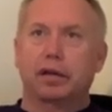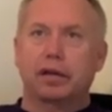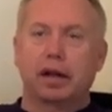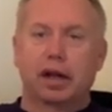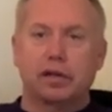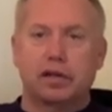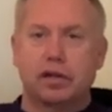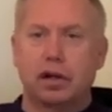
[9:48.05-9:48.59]

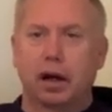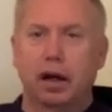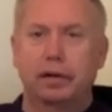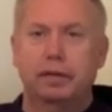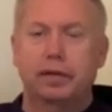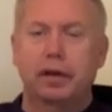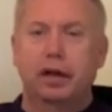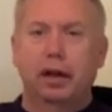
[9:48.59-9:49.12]
not
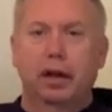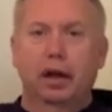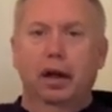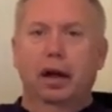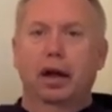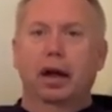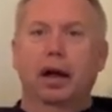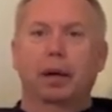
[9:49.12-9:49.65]
soft.
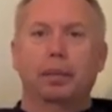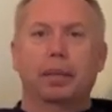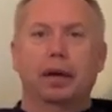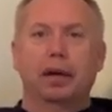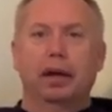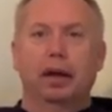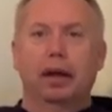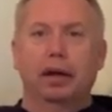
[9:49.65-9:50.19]

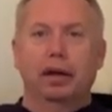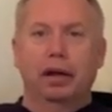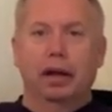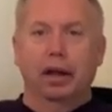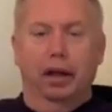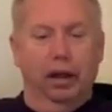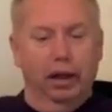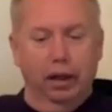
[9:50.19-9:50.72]

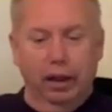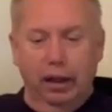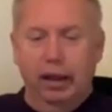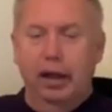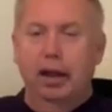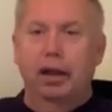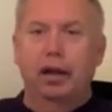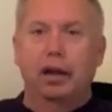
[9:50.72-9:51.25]
And
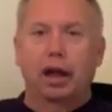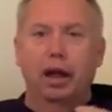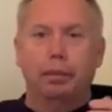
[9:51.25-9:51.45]
again,